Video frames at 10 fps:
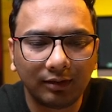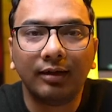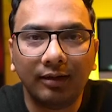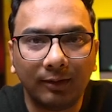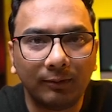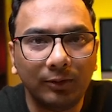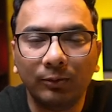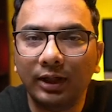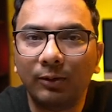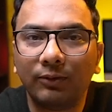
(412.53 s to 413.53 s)
Now, you
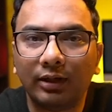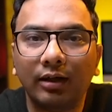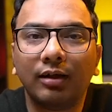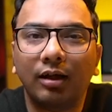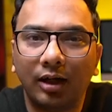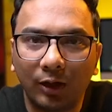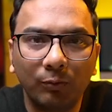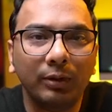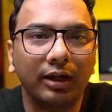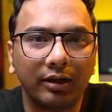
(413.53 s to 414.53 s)
need to select how
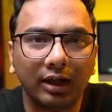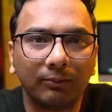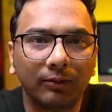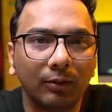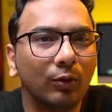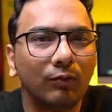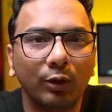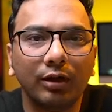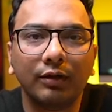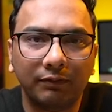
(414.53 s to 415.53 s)
many times do you
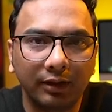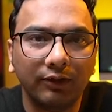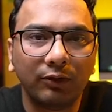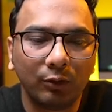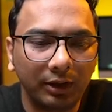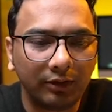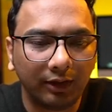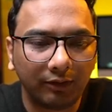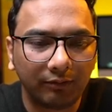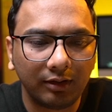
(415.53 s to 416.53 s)
want the funds to be
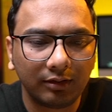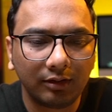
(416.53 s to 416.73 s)
transferred.